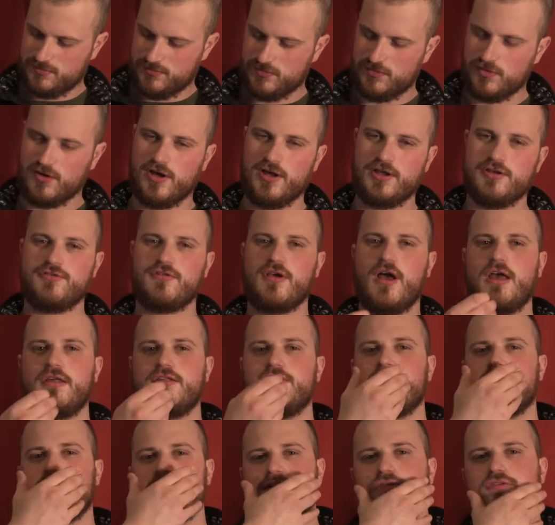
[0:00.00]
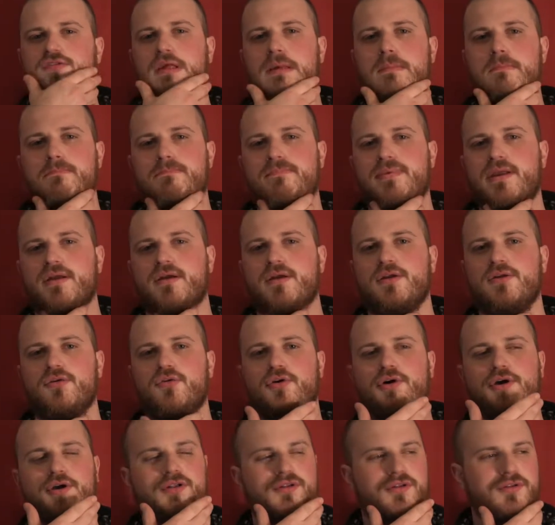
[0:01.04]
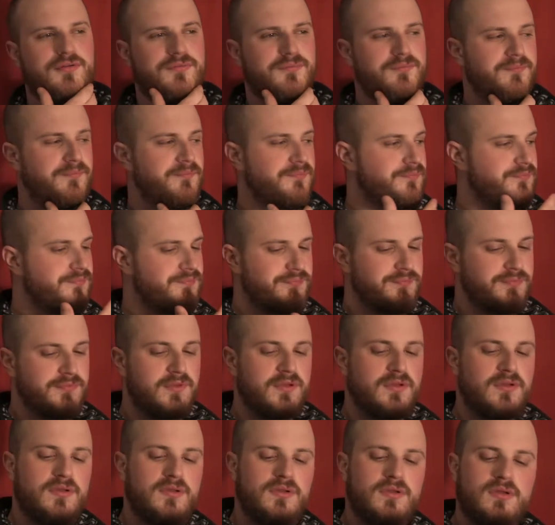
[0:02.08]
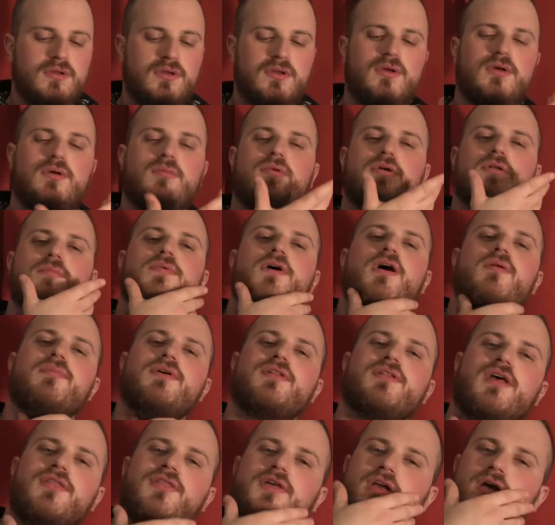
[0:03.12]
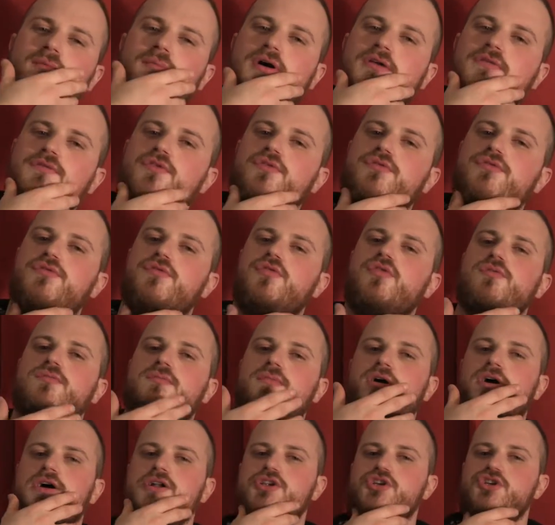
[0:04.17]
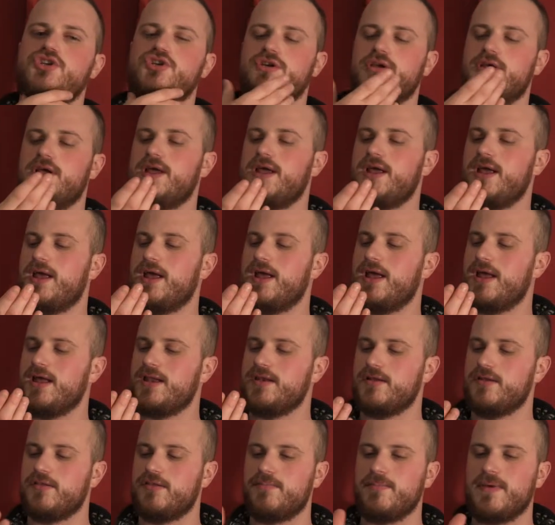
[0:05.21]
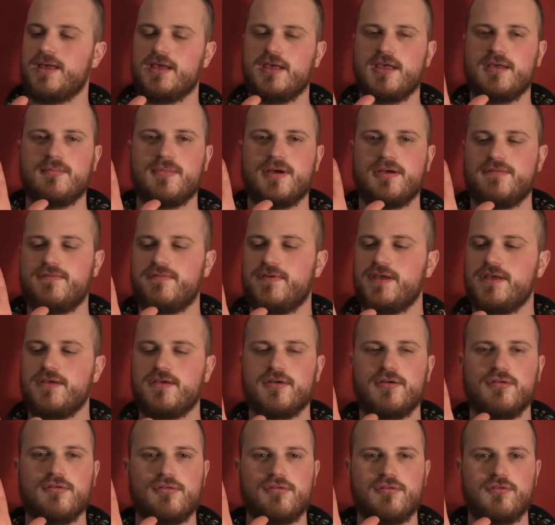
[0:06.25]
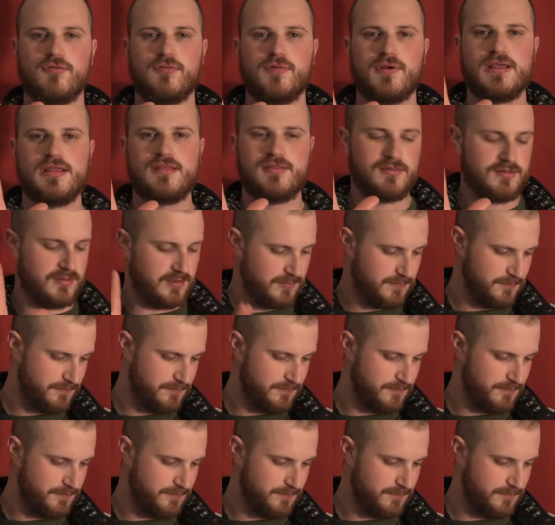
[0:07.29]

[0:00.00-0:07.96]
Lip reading: So I started using beard oil. But the problem is I think I might have used too much, and it's making my fingers greasy.